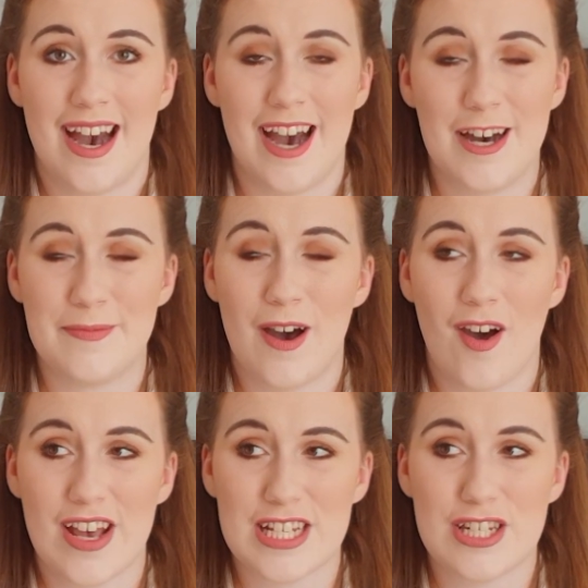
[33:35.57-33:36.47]

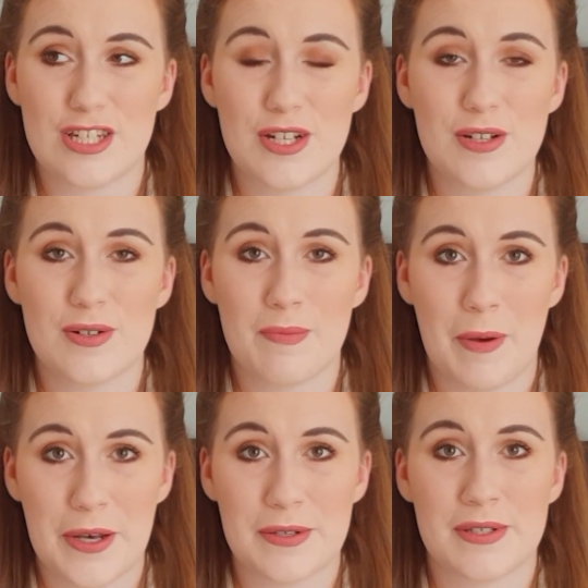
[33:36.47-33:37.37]
I do
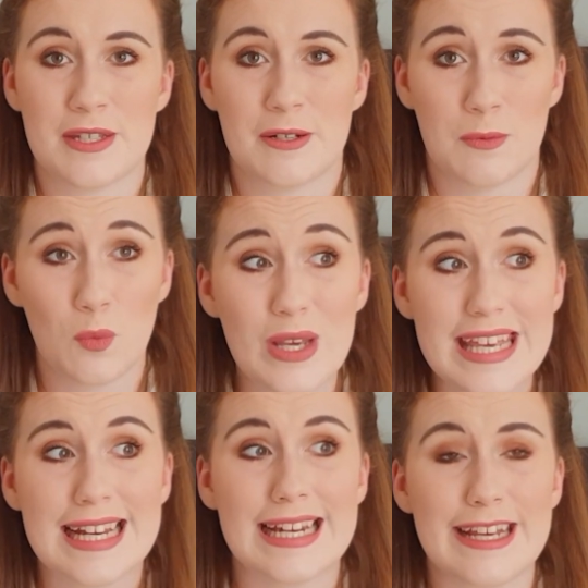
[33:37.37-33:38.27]
post
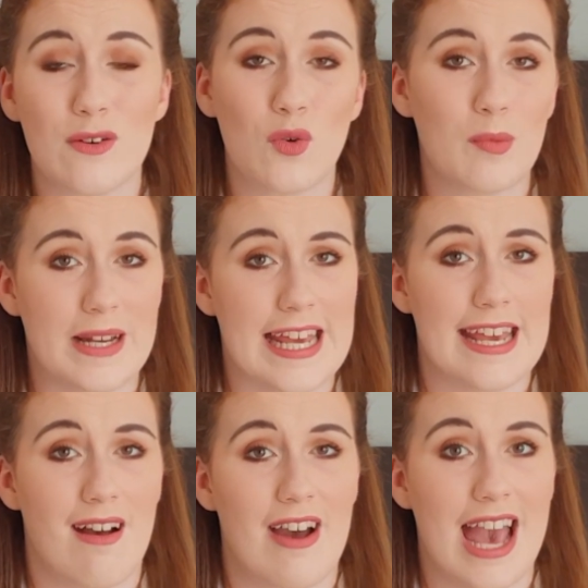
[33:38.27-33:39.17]
weekly
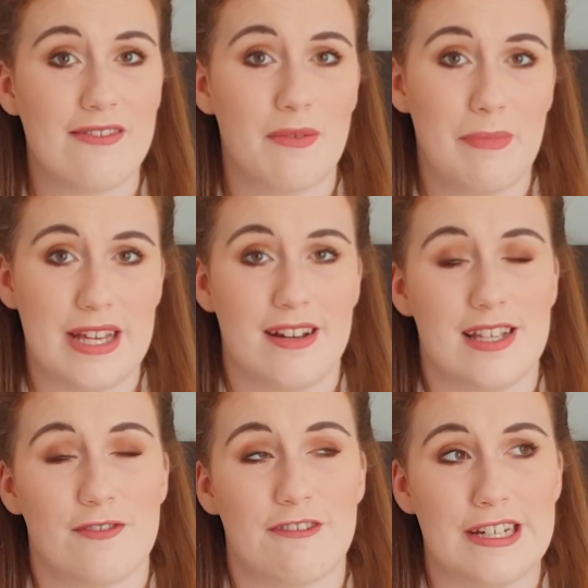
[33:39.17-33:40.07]
normally. I haven't been
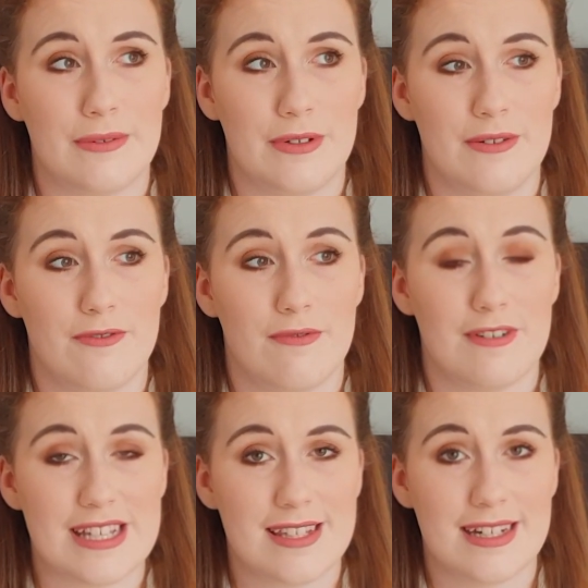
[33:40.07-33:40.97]
as frequent
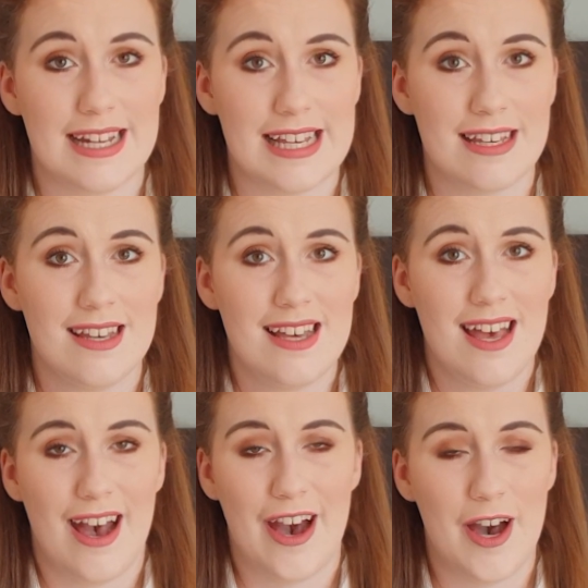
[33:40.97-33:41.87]
recently
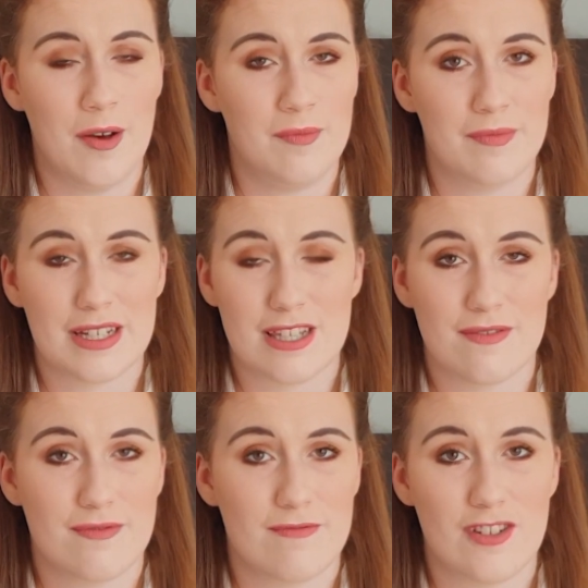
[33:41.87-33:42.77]
because
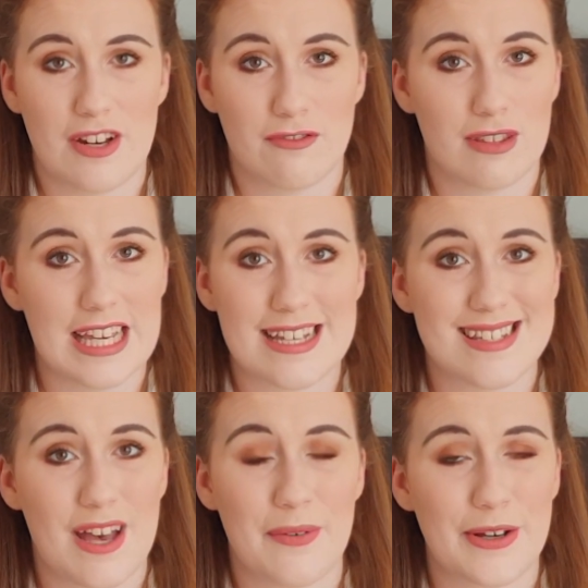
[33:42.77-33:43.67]
of general
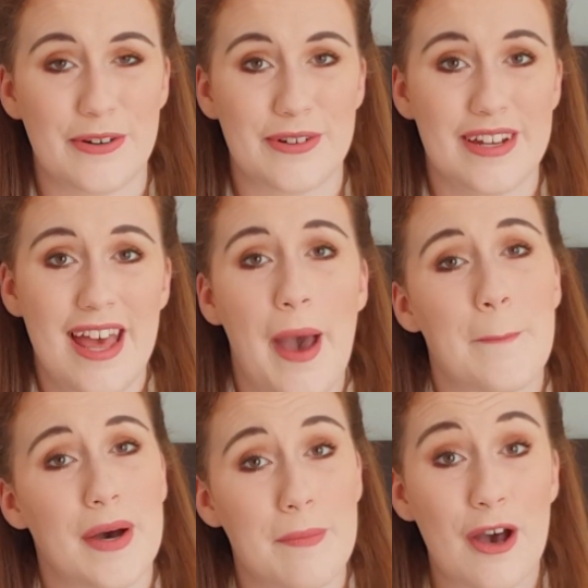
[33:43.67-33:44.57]
things going on,
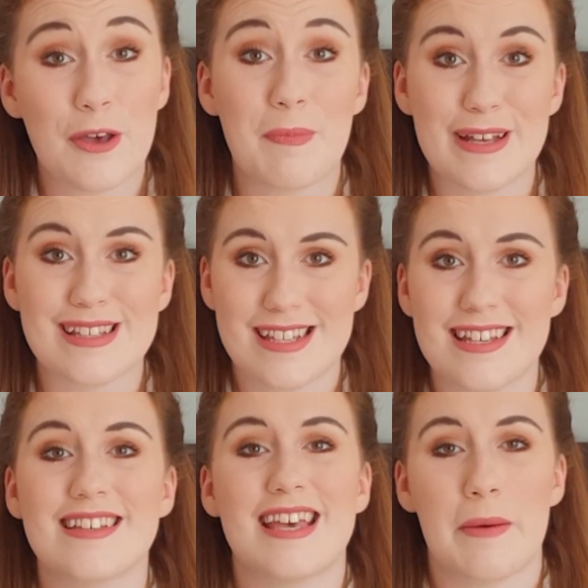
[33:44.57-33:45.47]
but I'm hoping
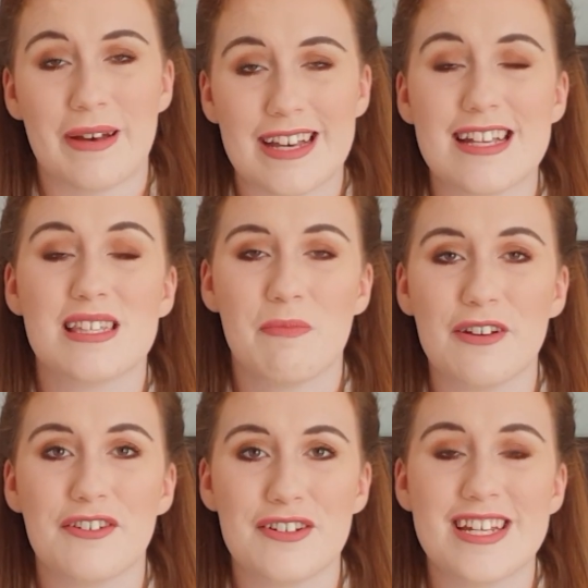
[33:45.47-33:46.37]
to get back into
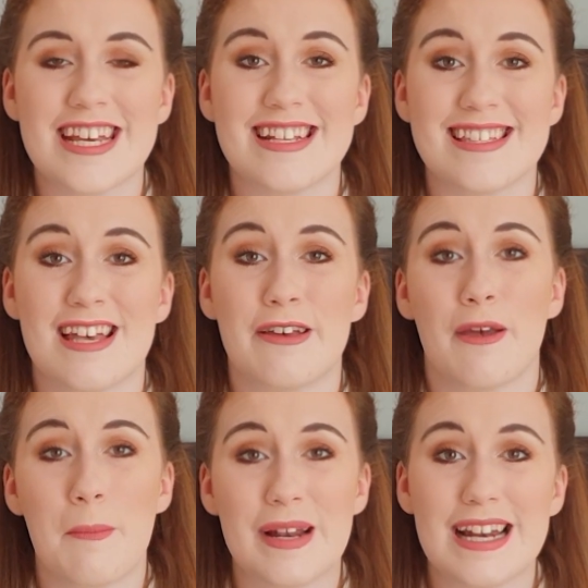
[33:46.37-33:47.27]
my routine, so
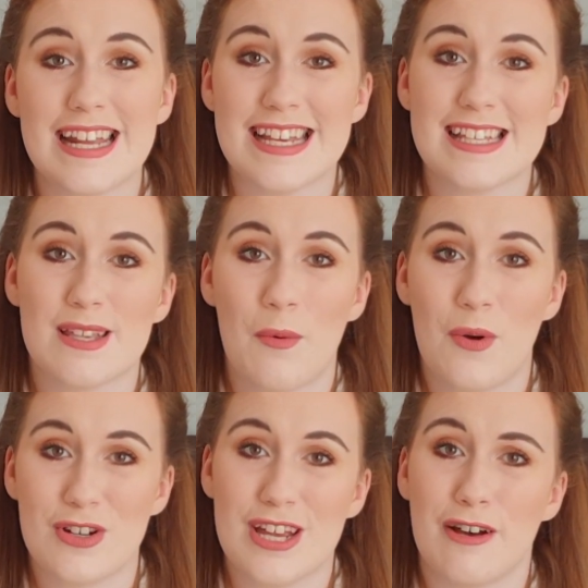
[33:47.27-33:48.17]
please
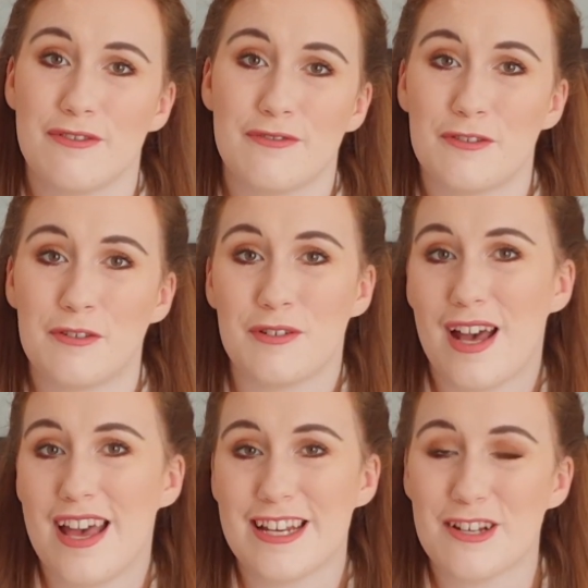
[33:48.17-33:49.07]
watch out for
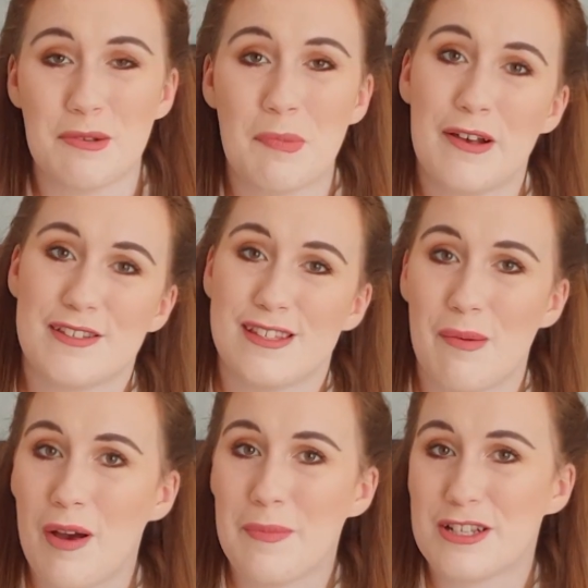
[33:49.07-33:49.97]
any new posts I
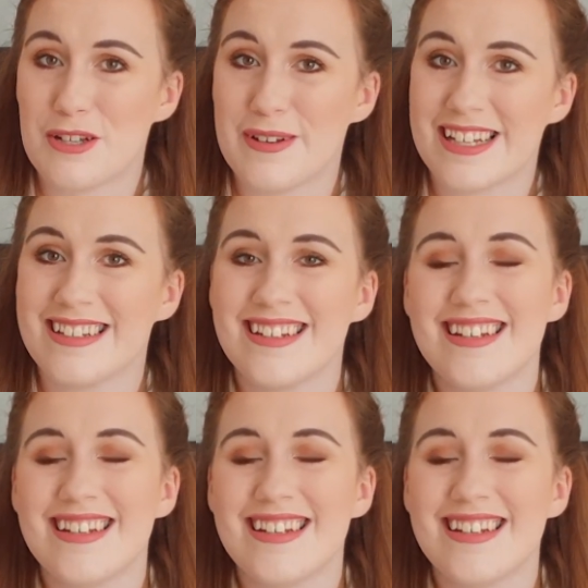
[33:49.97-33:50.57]
might be doing.